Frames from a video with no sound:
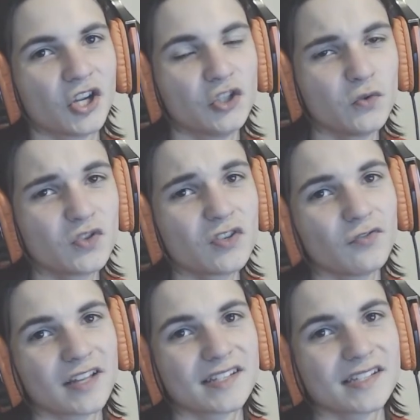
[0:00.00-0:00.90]
huge
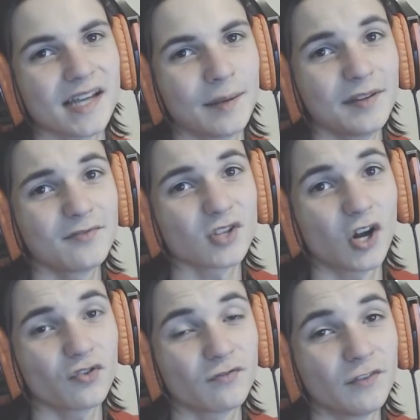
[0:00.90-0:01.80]
defense. I believe it's
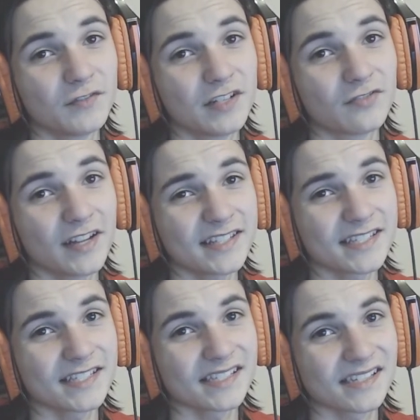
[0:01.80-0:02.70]
150
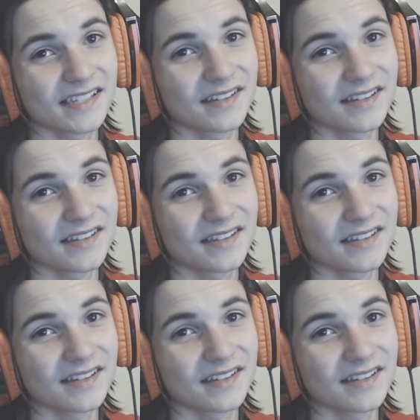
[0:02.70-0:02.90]
defense.